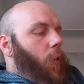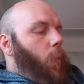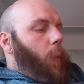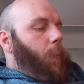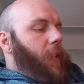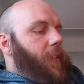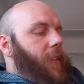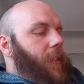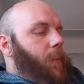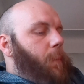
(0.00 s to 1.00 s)
What brings
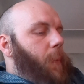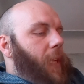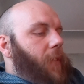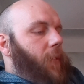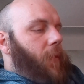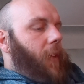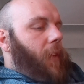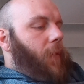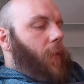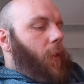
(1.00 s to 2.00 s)
it back to
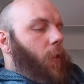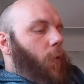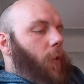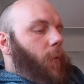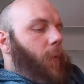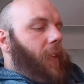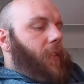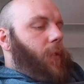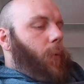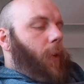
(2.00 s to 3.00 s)
life? What
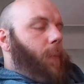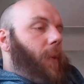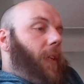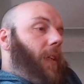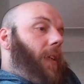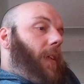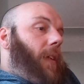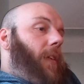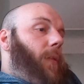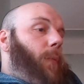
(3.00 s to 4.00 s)
wakes you up
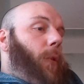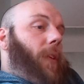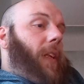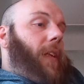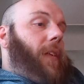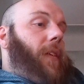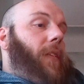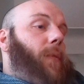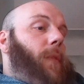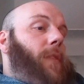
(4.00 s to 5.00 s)
in the morning?
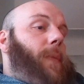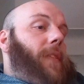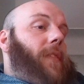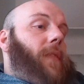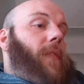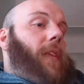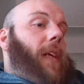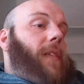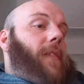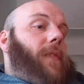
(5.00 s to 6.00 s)
There must be some
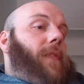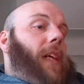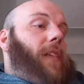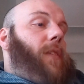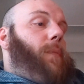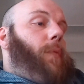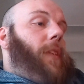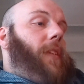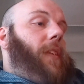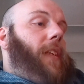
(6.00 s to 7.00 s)
constant factor
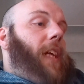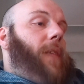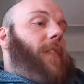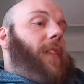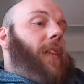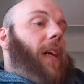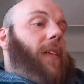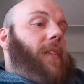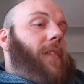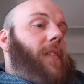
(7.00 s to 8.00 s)
bridging the gaps in
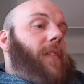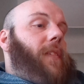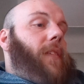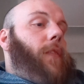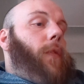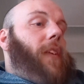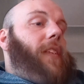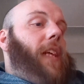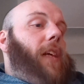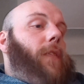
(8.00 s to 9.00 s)
consciousness. If you
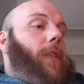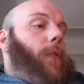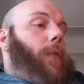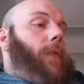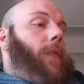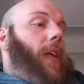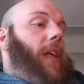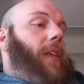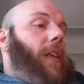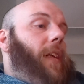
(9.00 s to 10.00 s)
watch carefully, you will
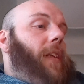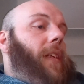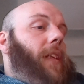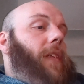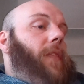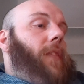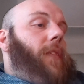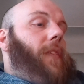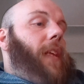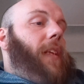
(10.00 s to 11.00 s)
find that even
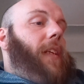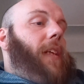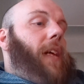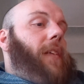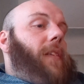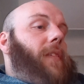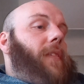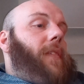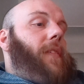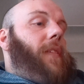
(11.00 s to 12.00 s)
your daily
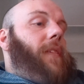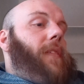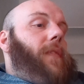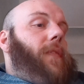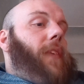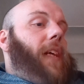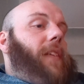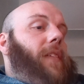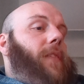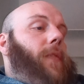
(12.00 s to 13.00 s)
consciousness is in
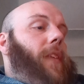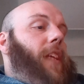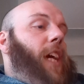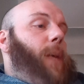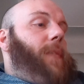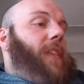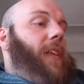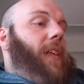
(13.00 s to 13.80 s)
flashes with gaps